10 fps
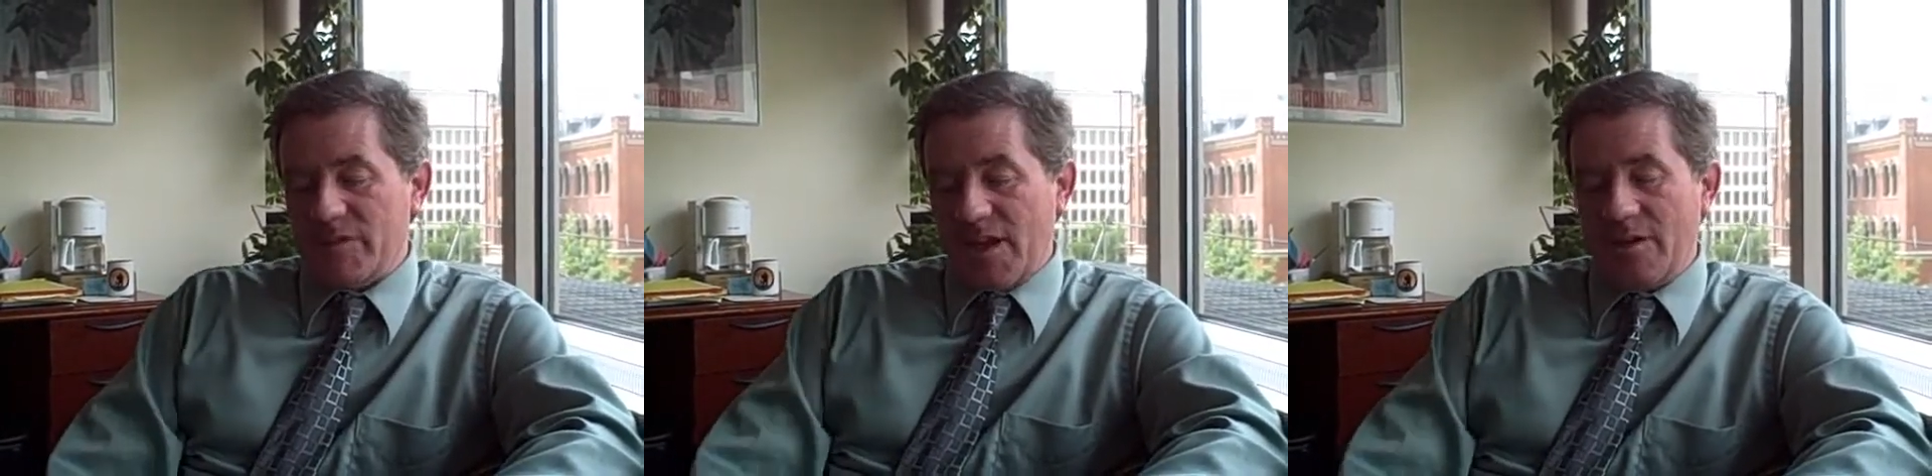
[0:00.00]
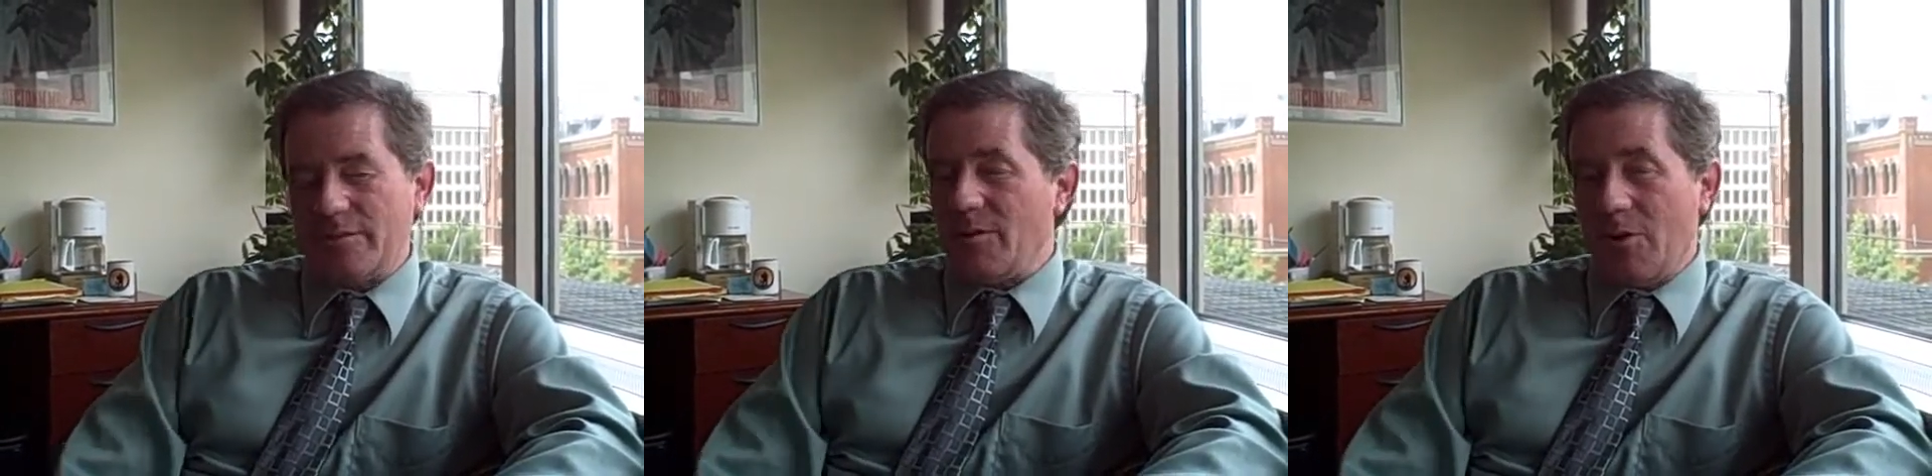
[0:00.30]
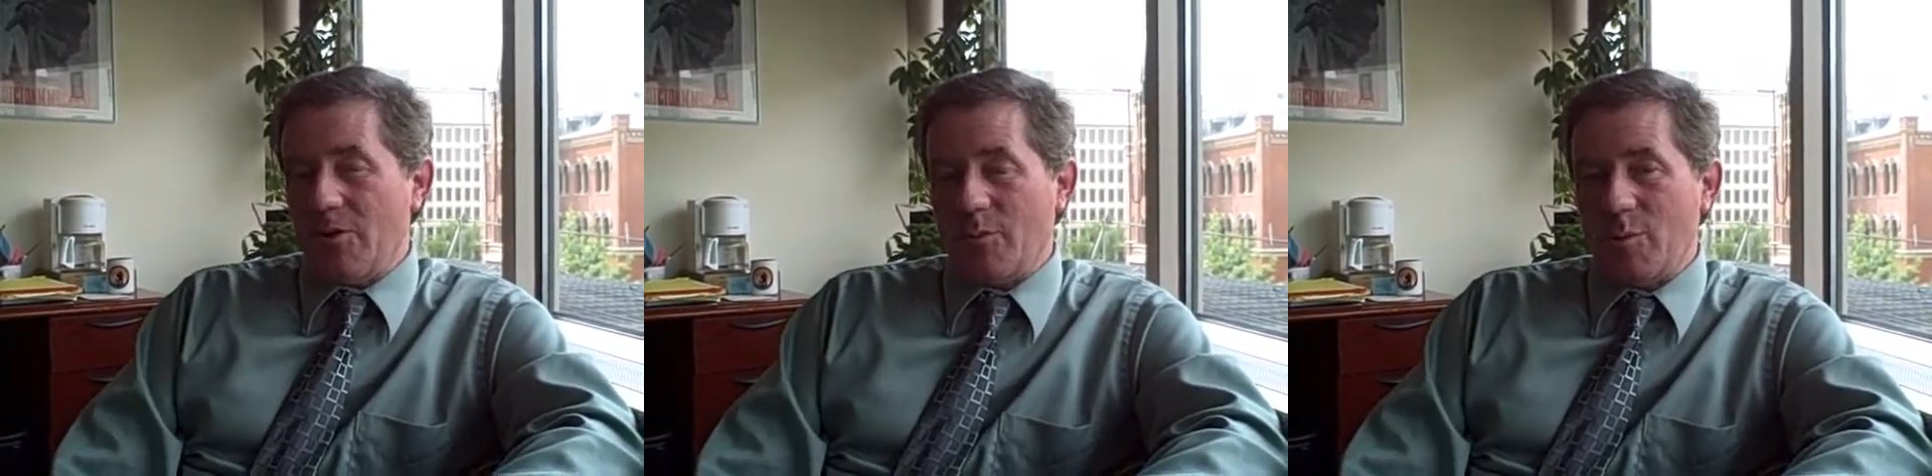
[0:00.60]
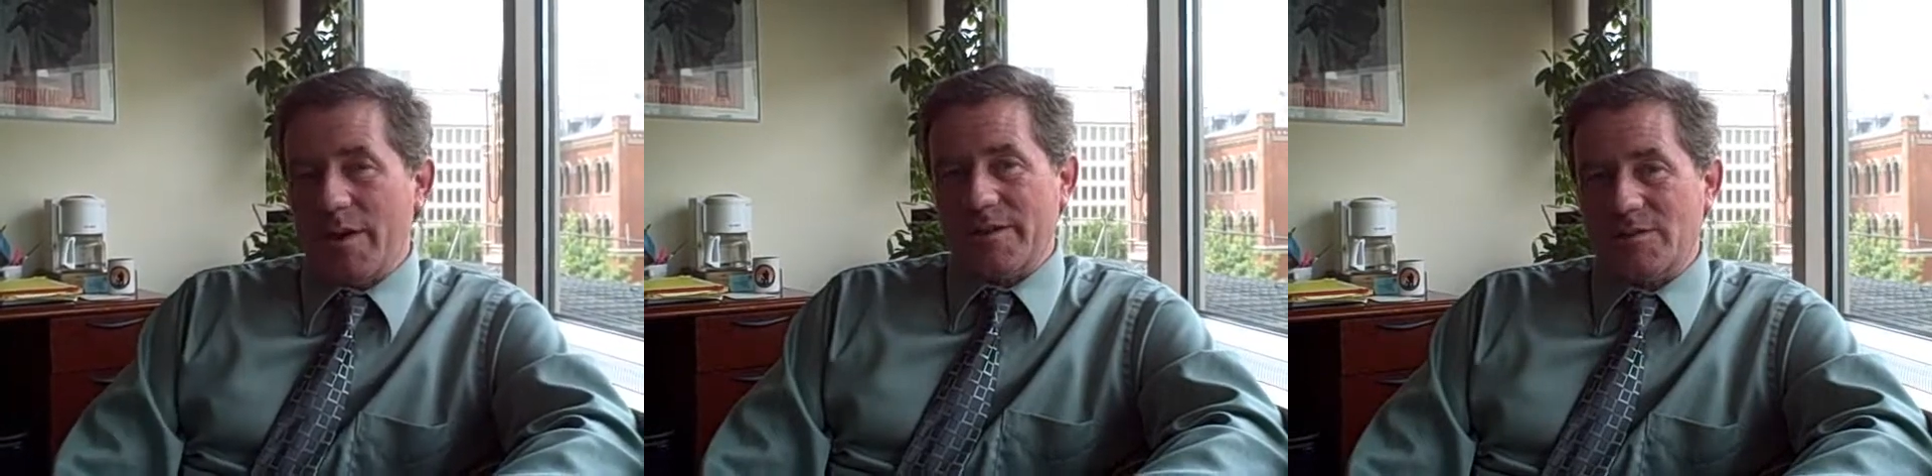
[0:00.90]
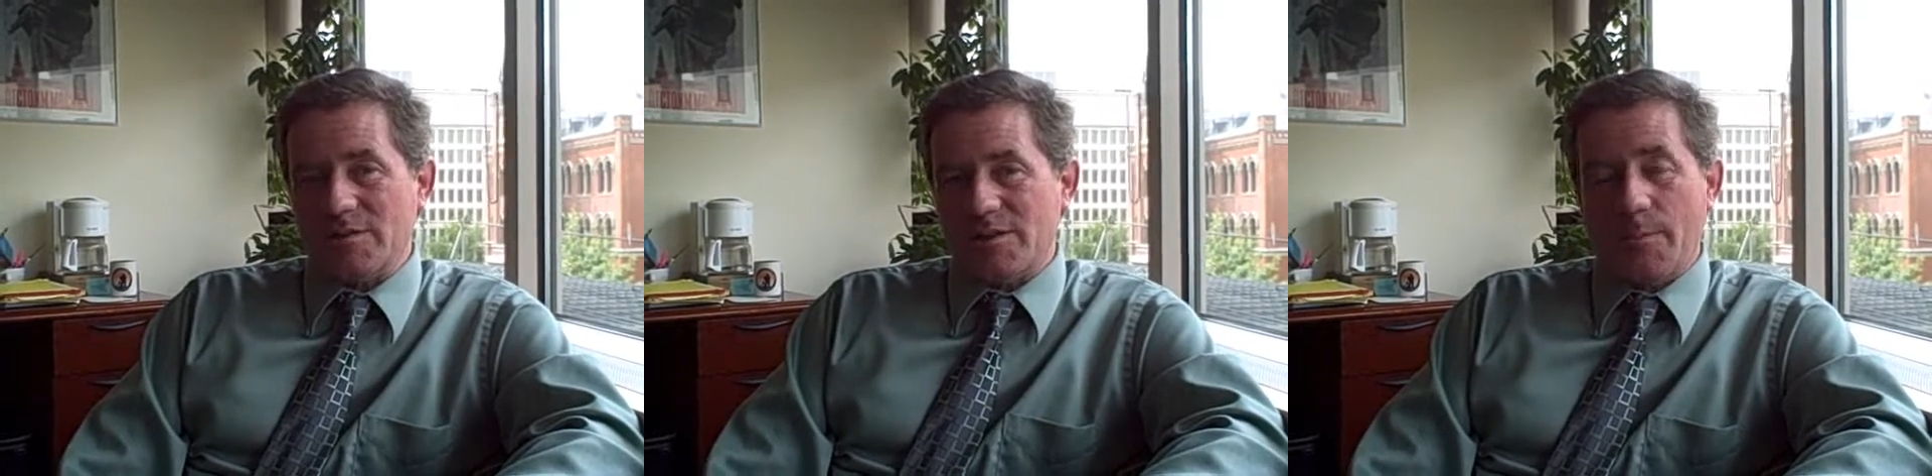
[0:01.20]
down all the way
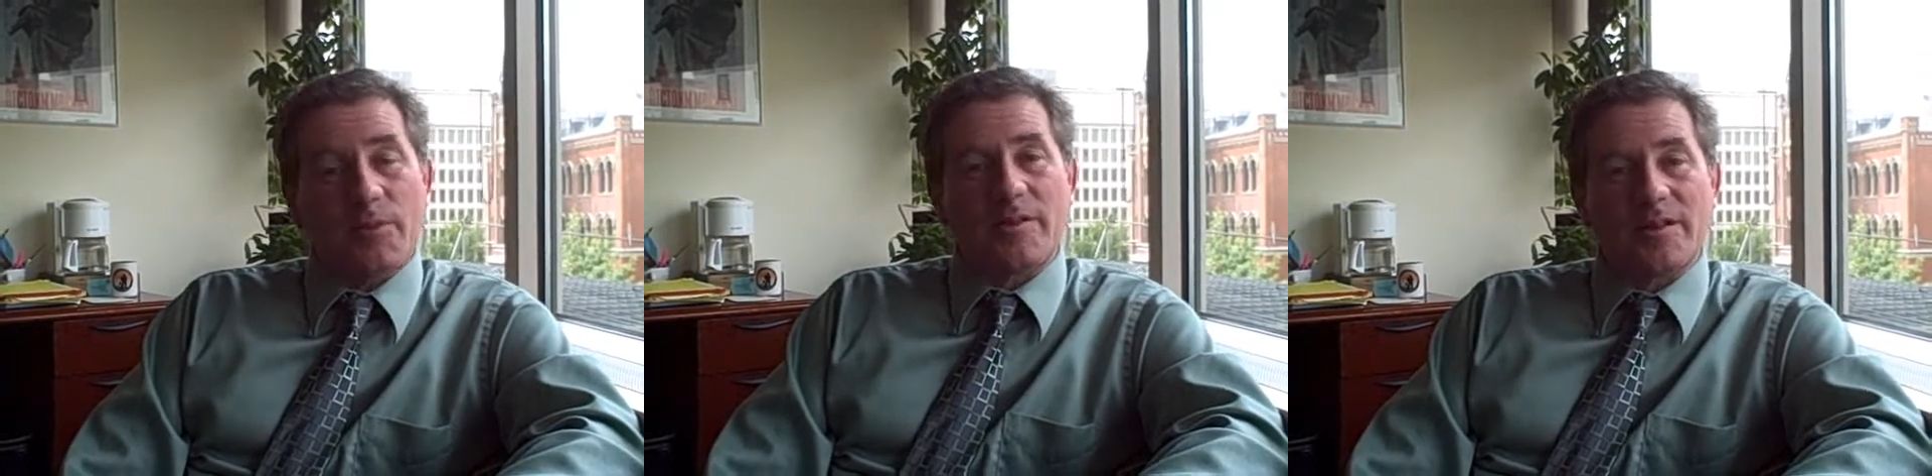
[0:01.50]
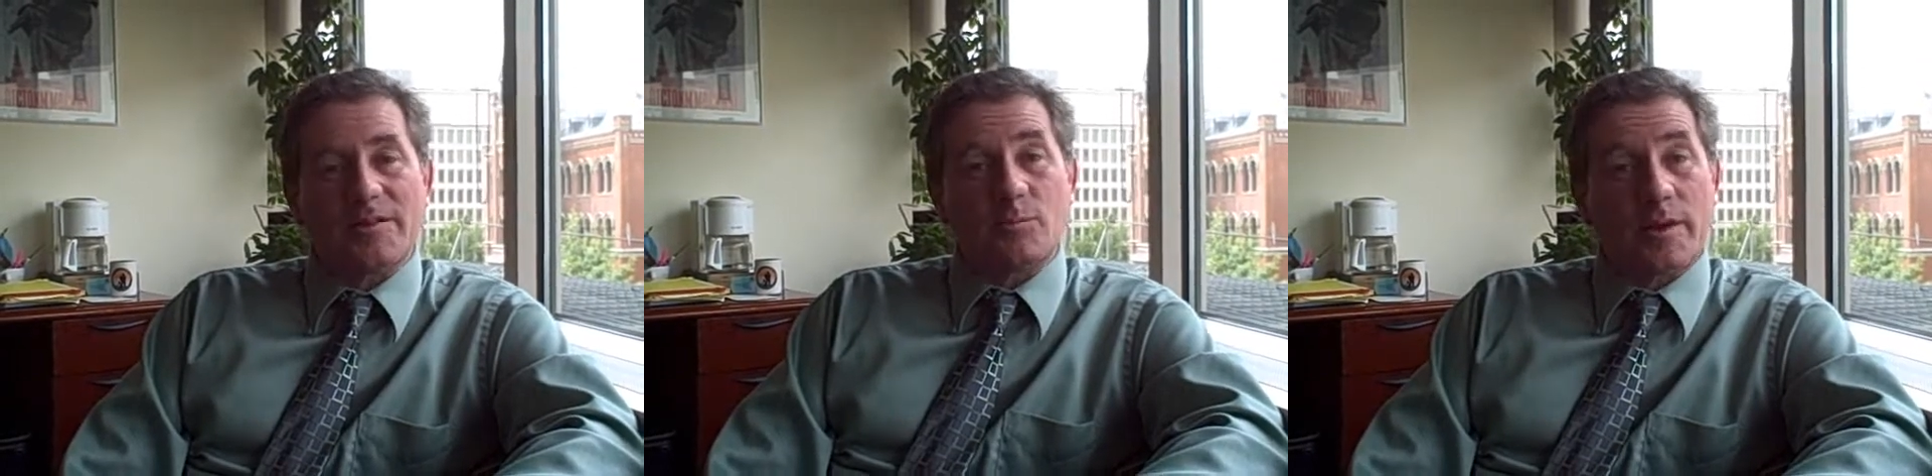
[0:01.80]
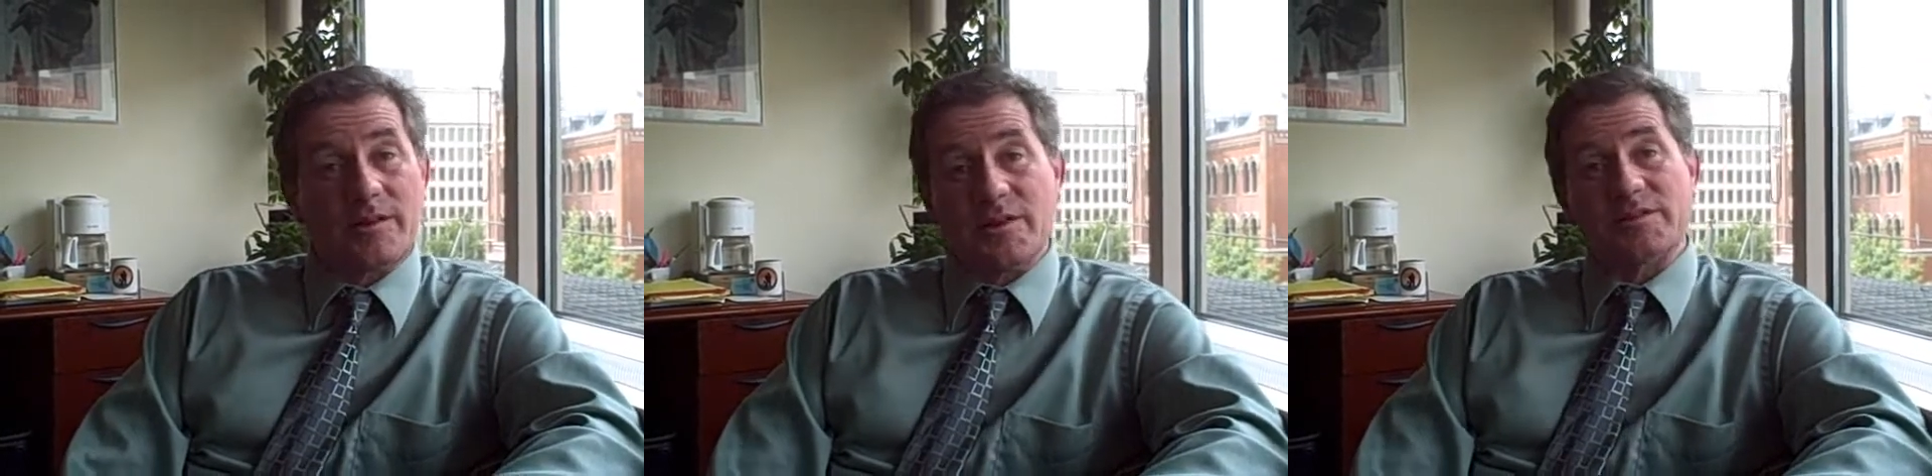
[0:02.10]
to something that went